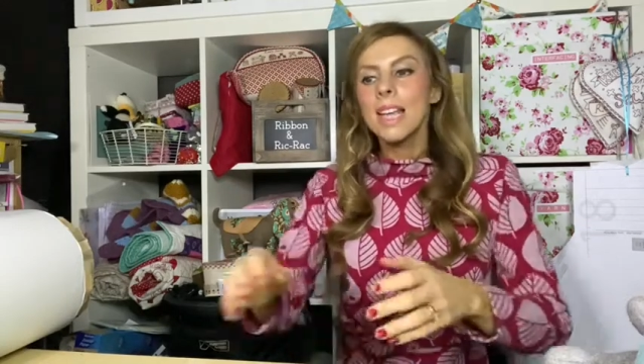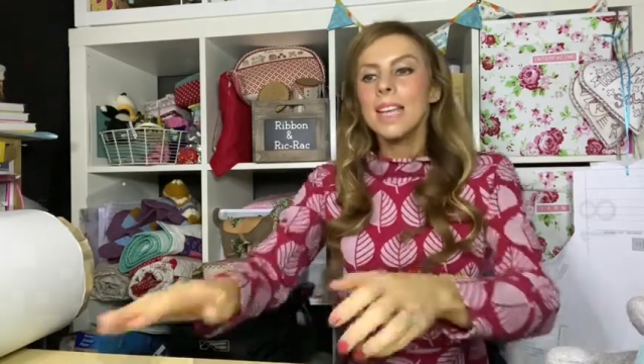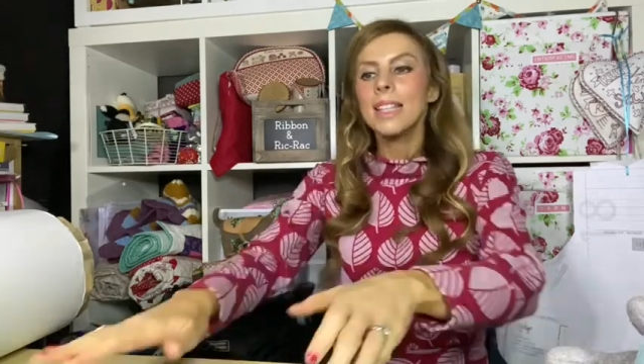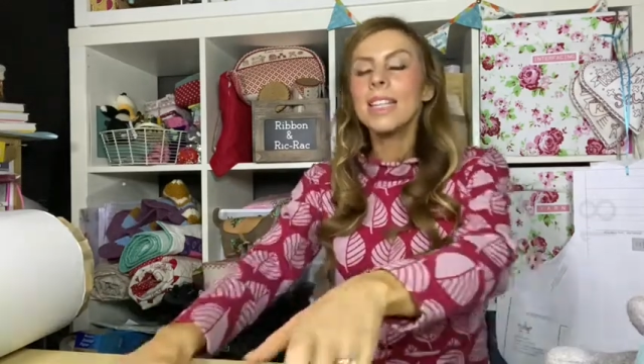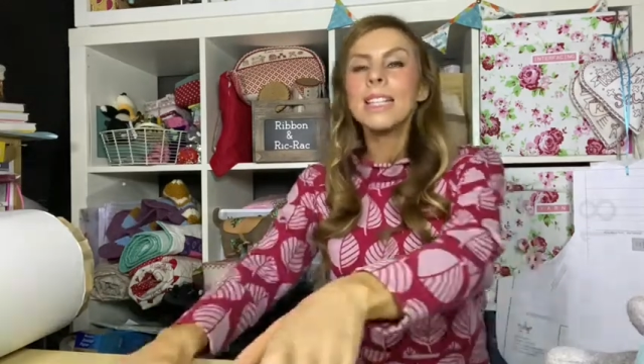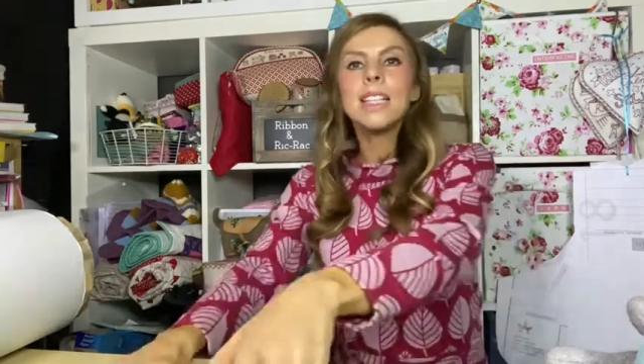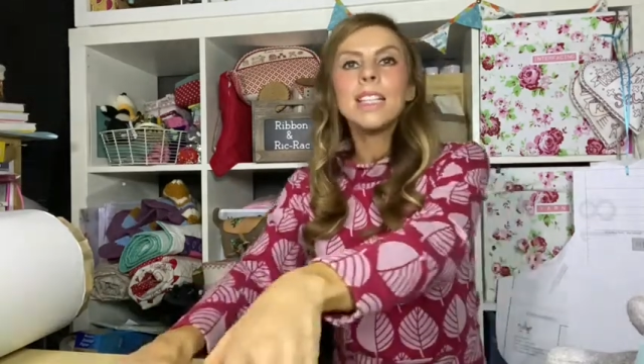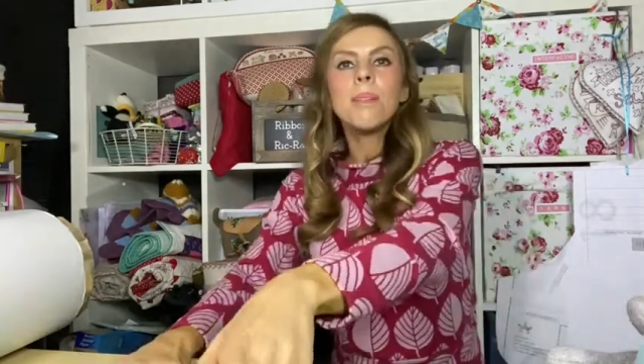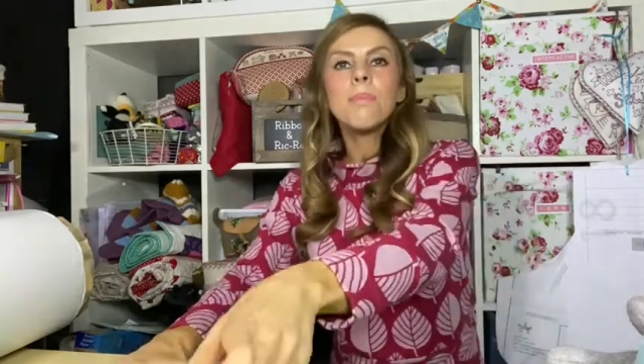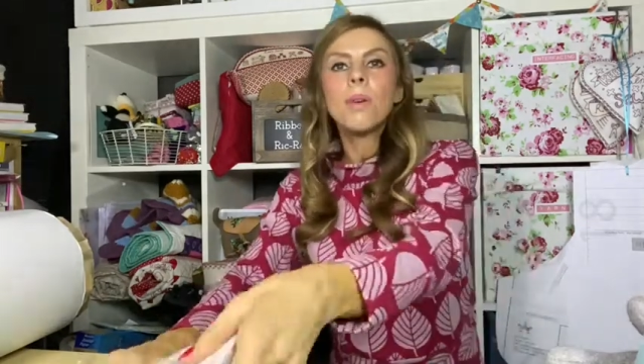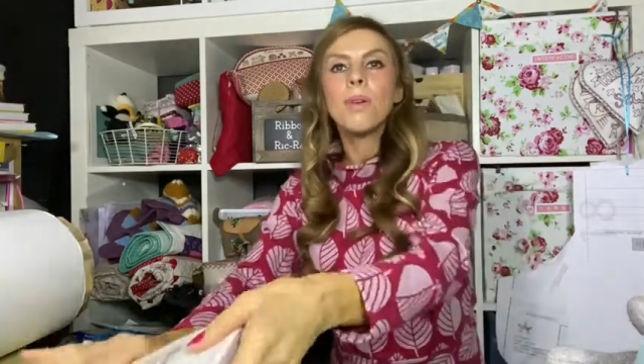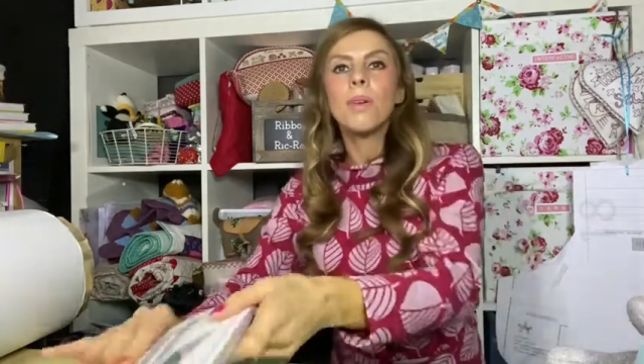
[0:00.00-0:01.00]
this is the
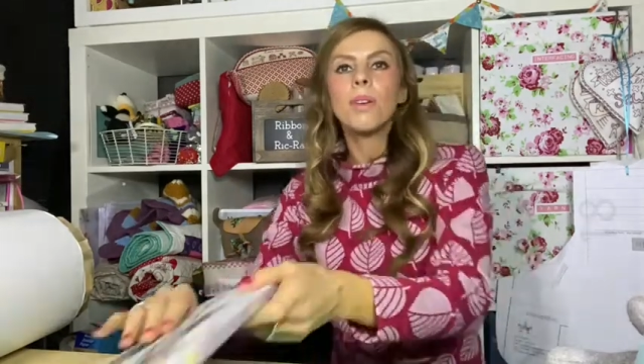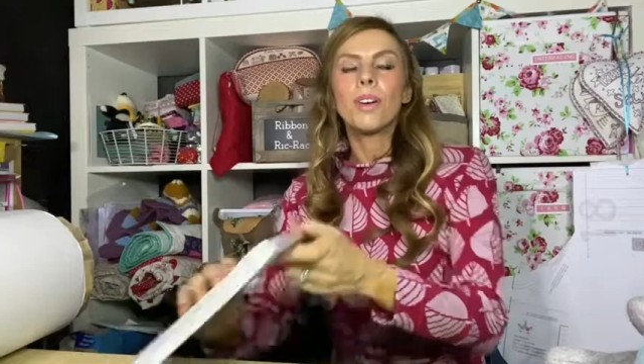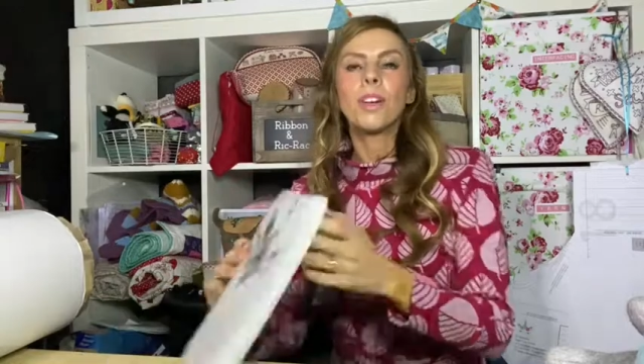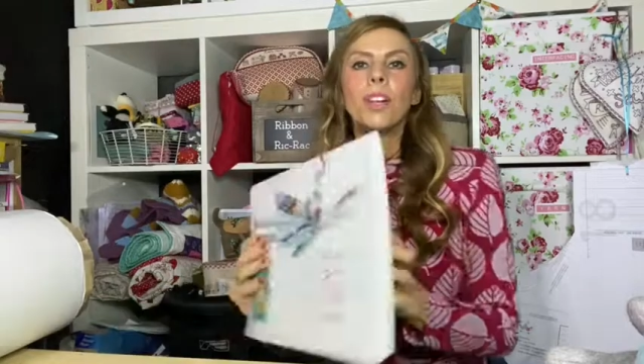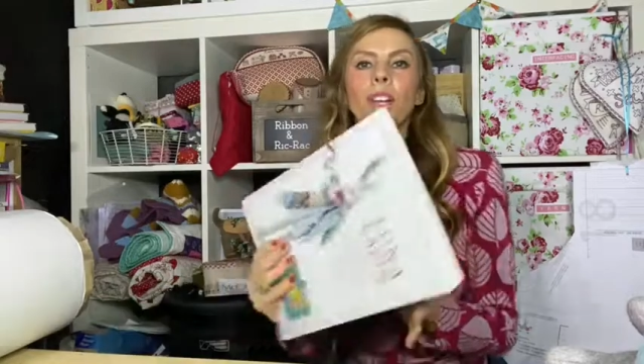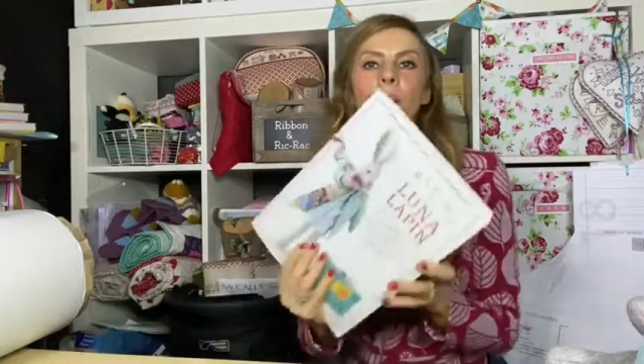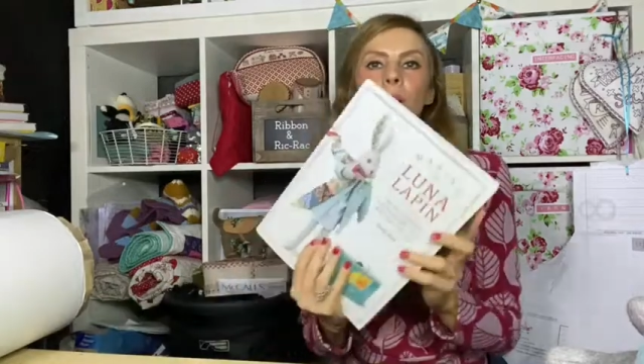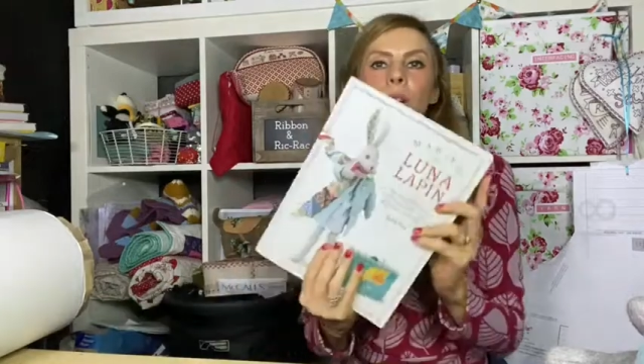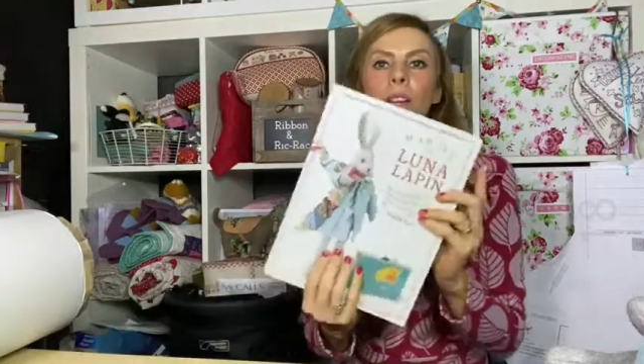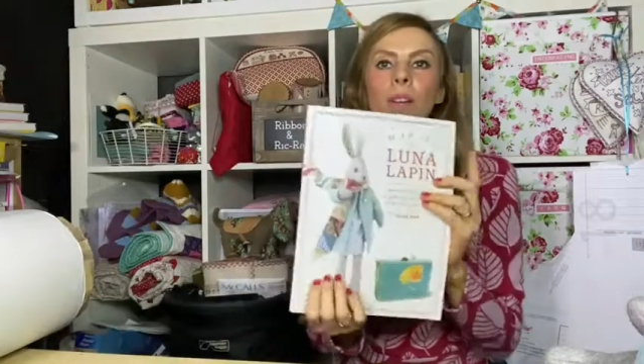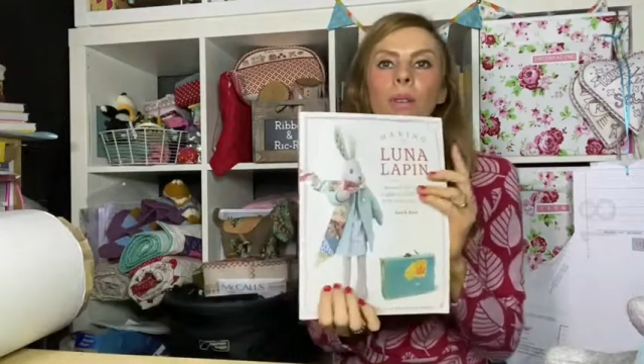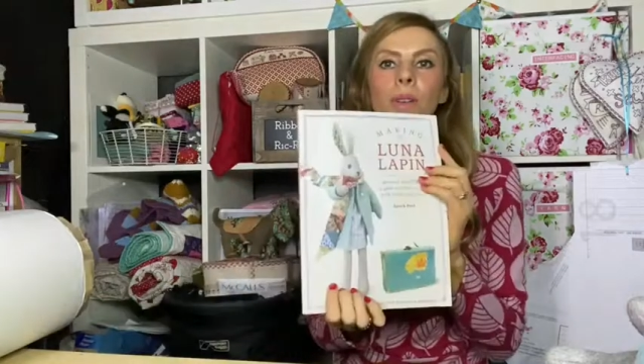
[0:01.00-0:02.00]
book Lu
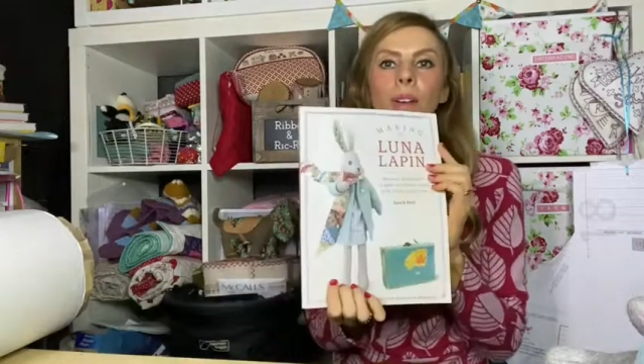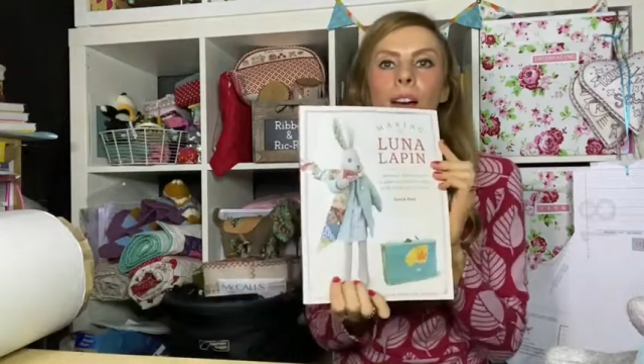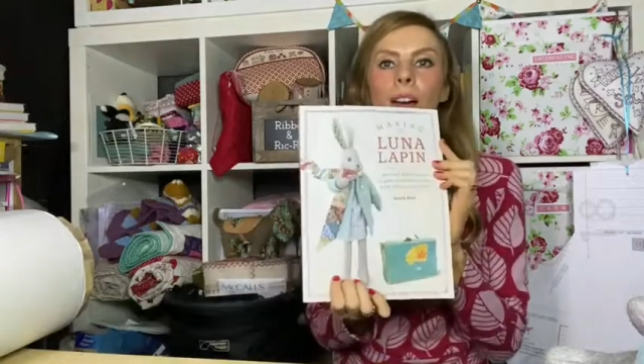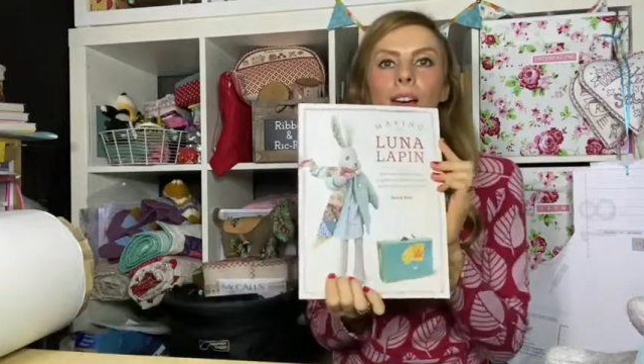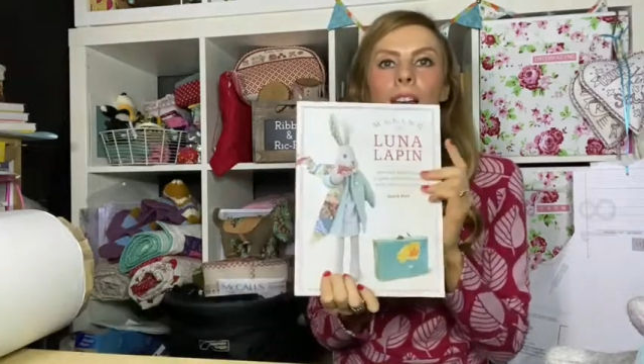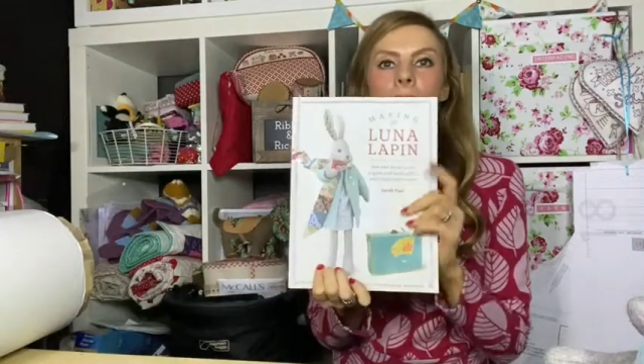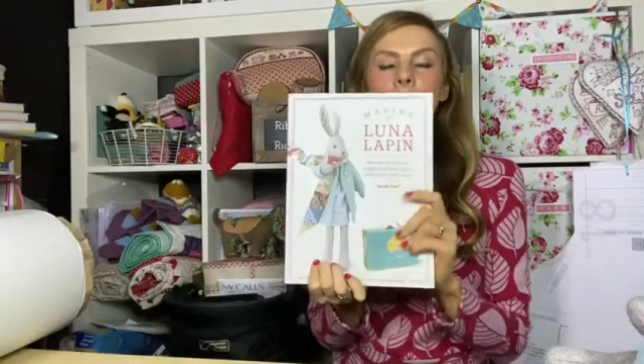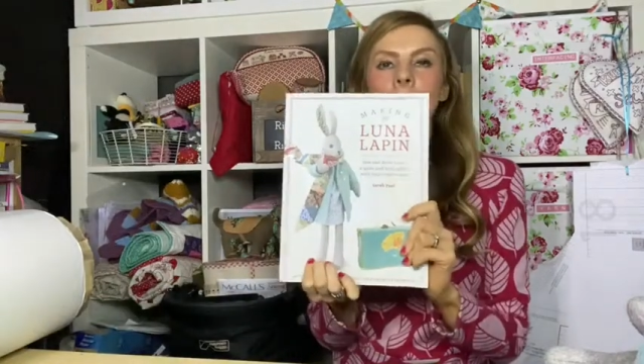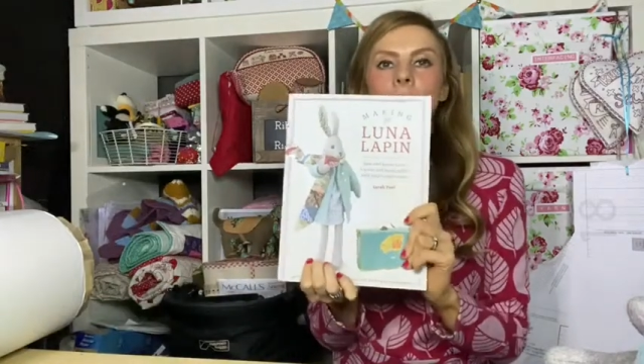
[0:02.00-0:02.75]
Luna La